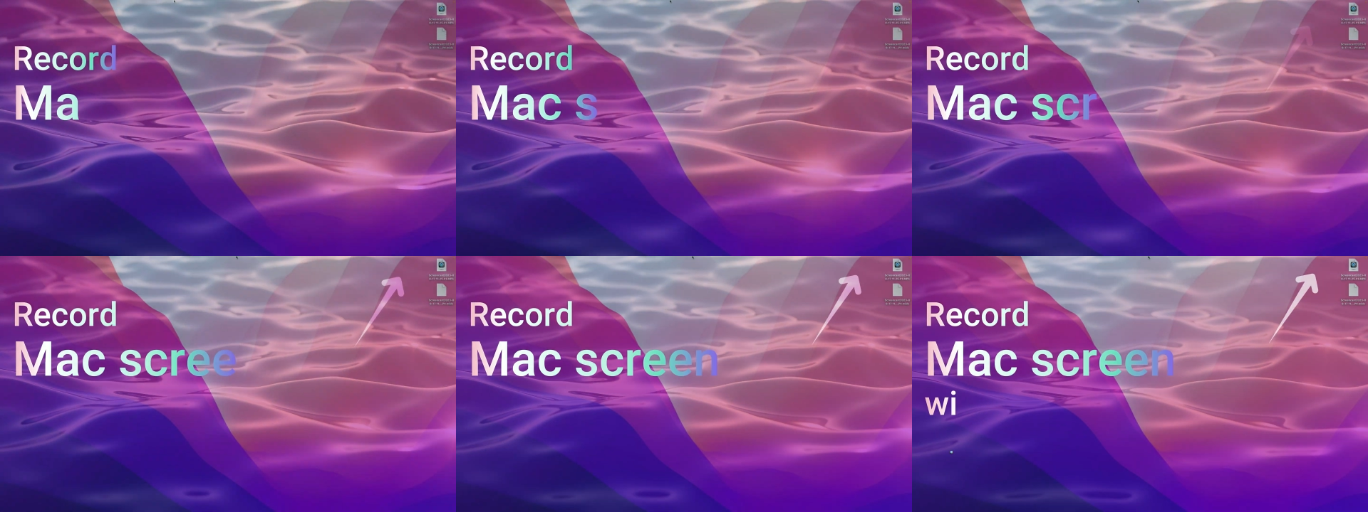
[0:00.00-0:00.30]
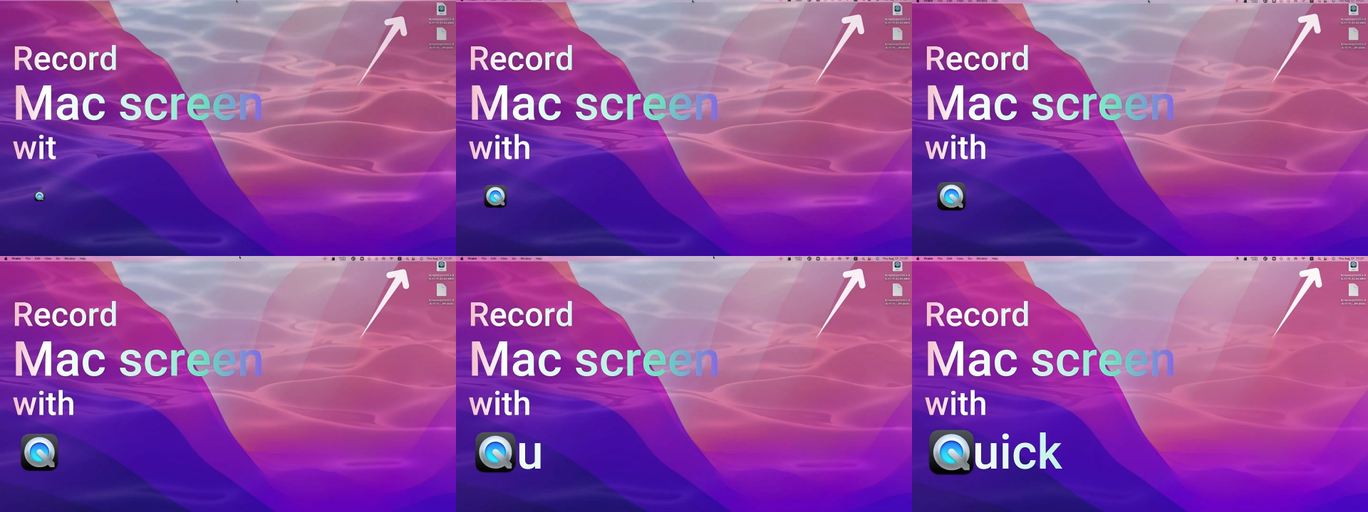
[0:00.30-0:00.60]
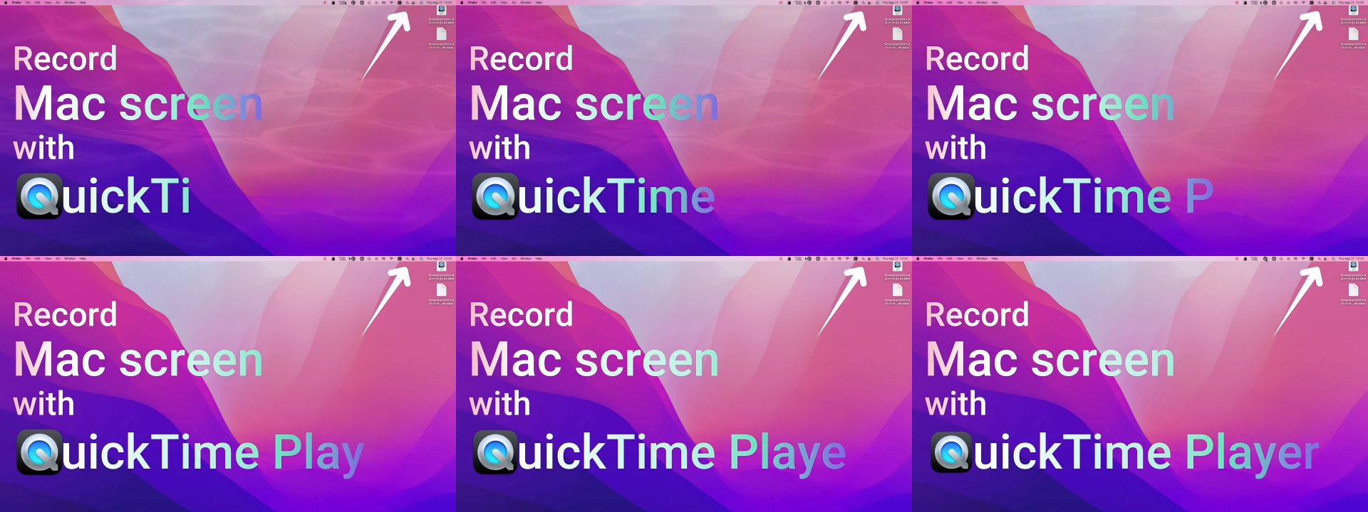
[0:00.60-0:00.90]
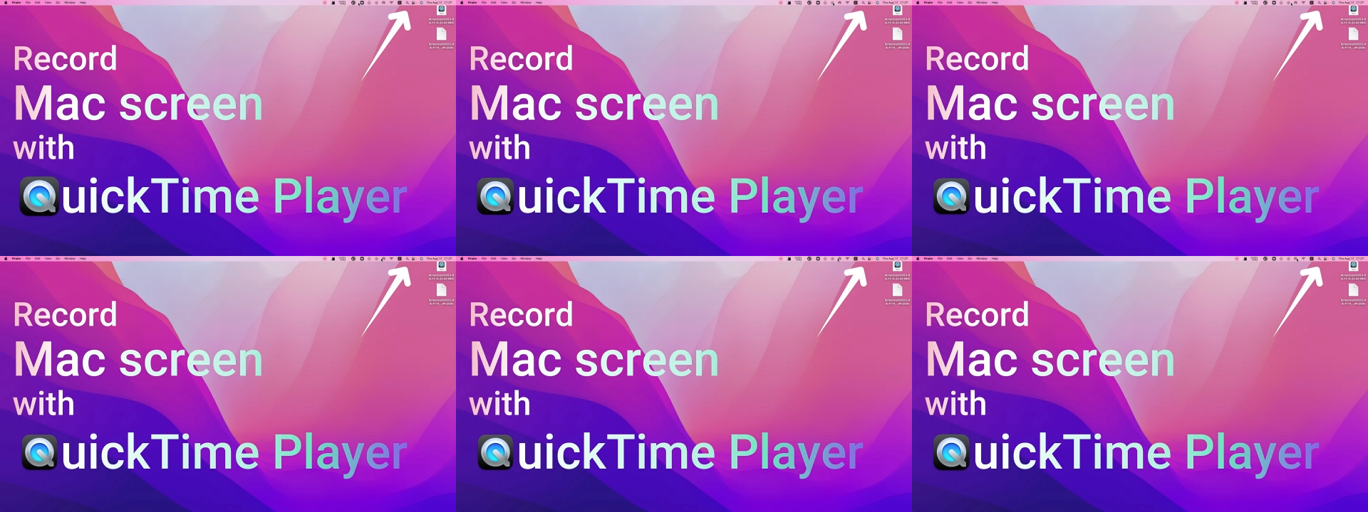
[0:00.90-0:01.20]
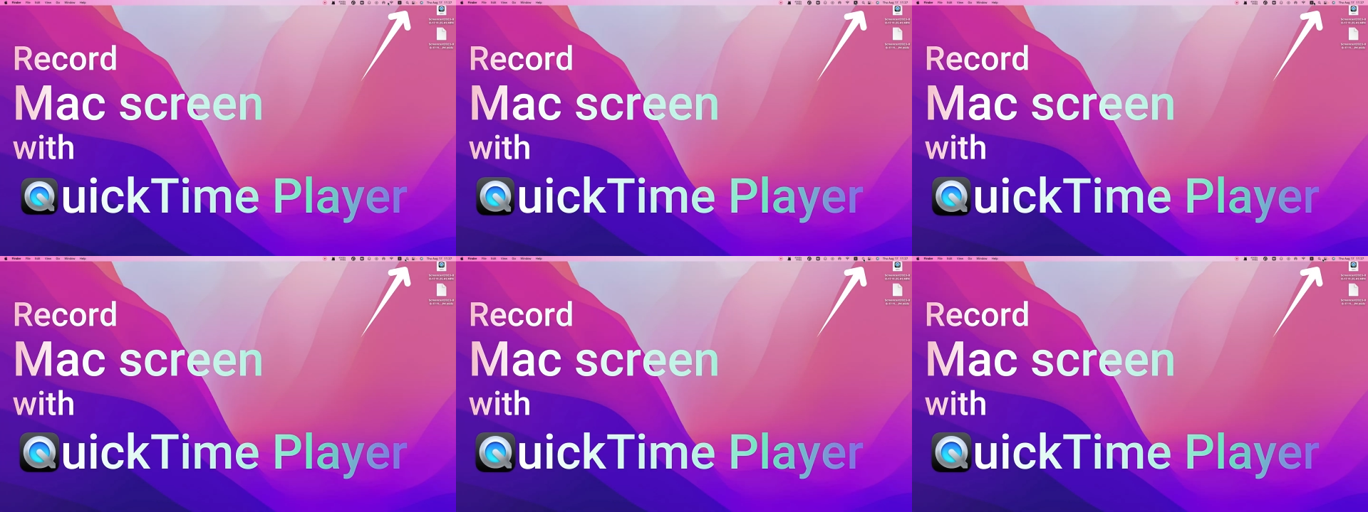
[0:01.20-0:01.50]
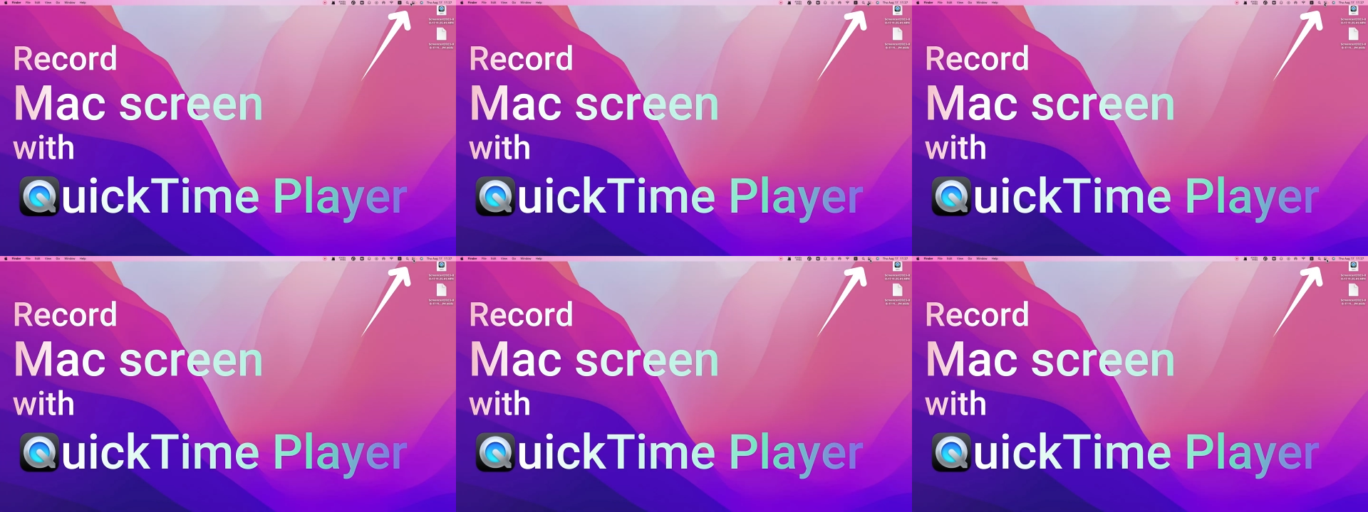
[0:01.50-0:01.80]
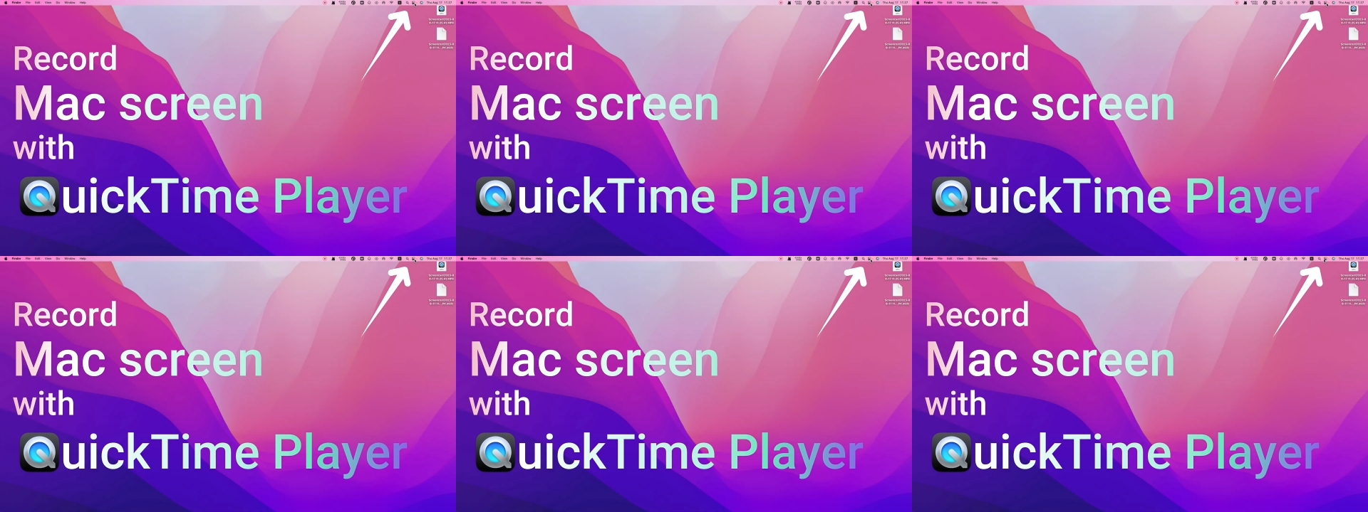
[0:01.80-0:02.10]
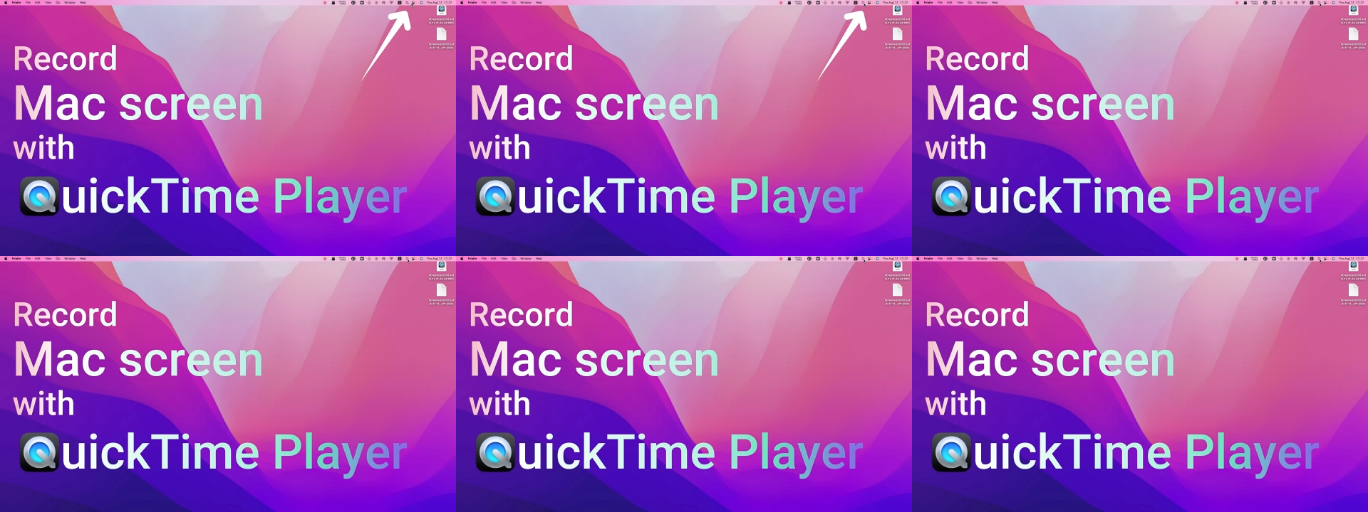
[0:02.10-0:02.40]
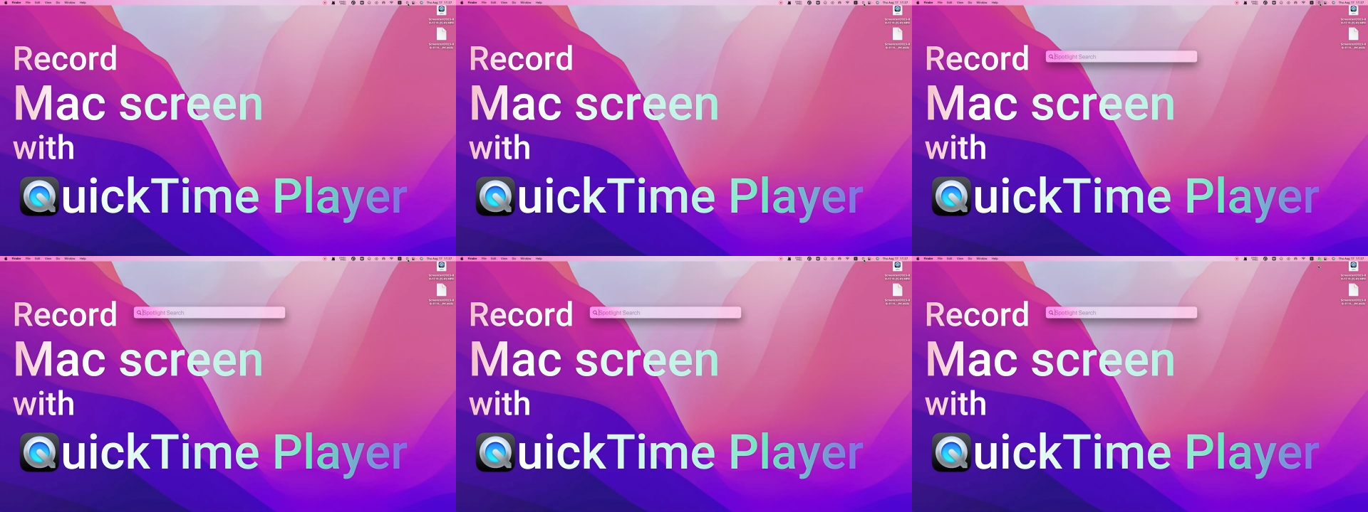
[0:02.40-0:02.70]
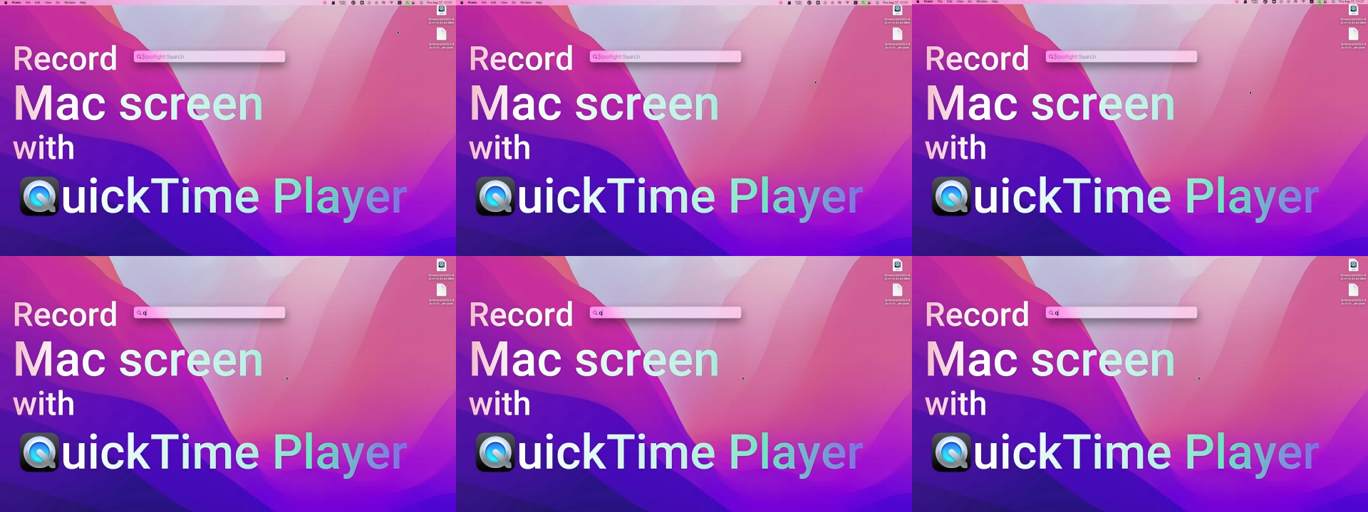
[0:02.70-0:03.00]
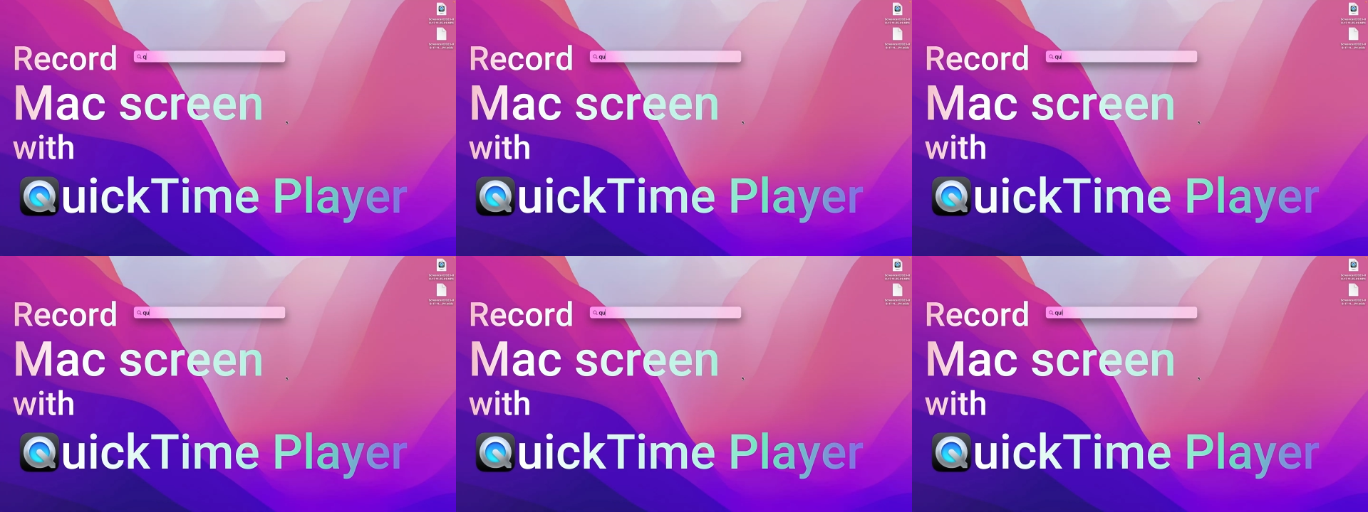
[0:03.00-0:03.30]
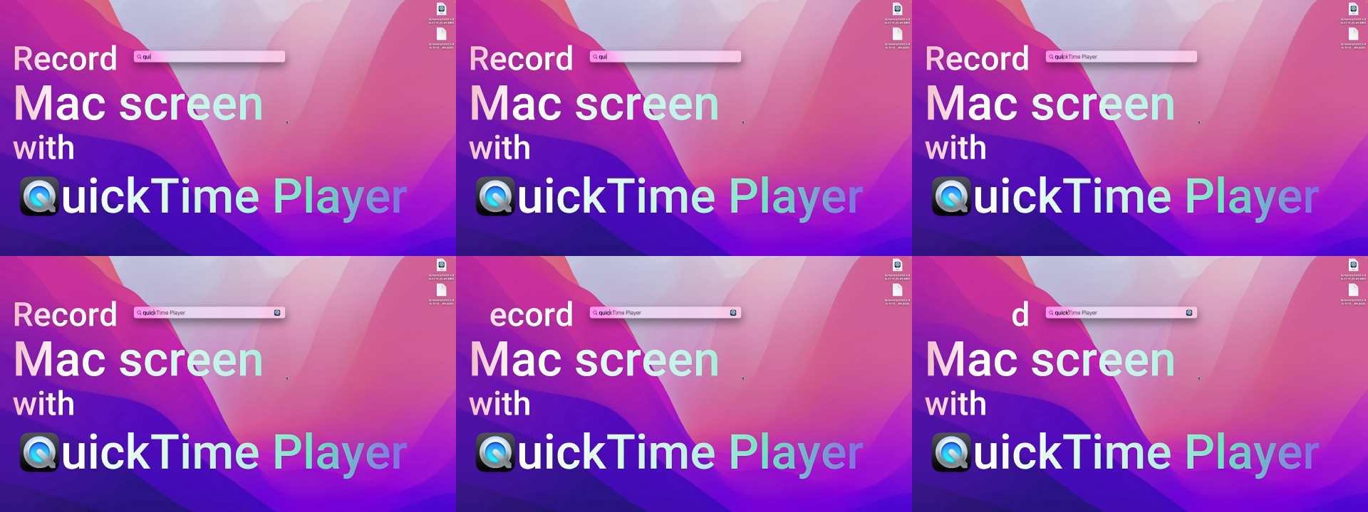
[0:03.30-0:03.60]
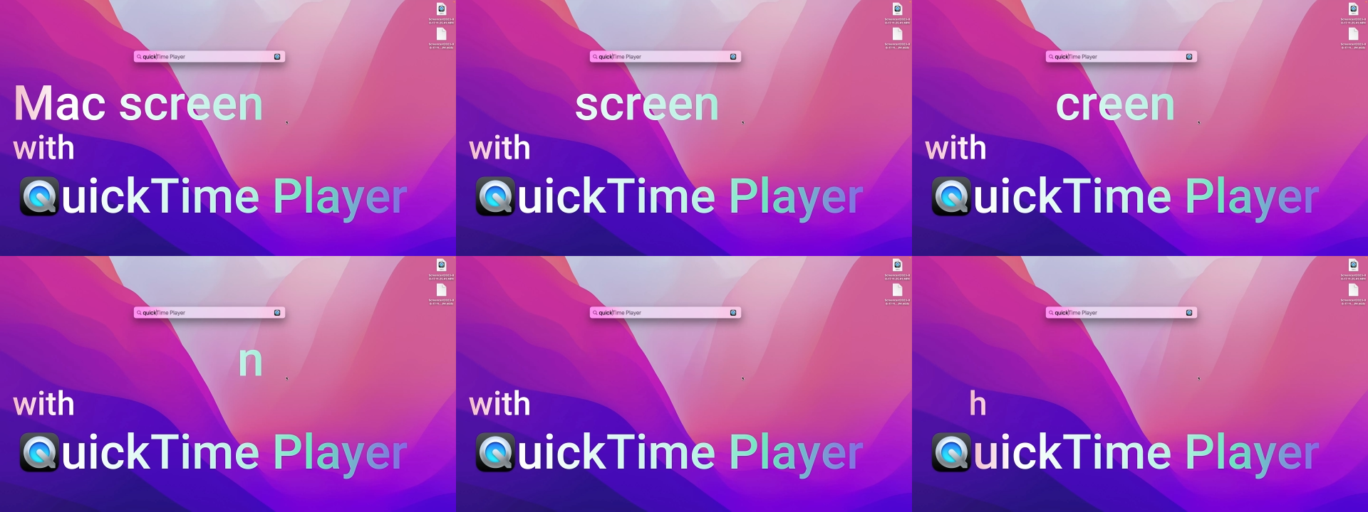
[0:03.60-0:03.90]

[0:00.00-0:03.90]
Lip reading: No face is visible, so there are no lips to read.